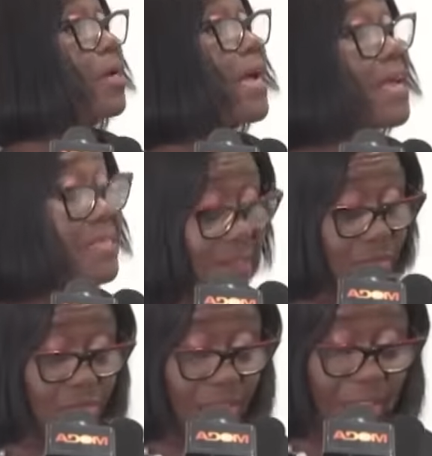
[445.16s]
on
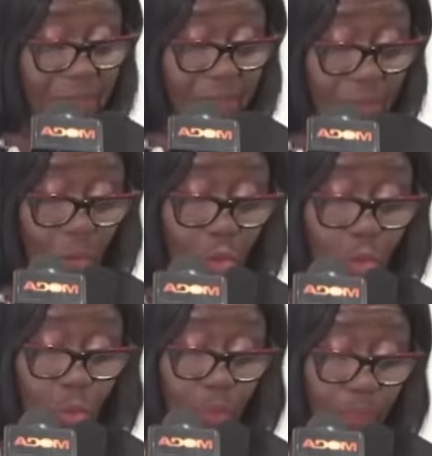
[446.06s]
Castle Drive,
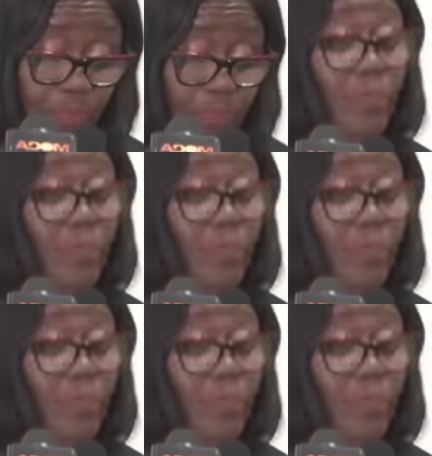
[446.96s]
Osun,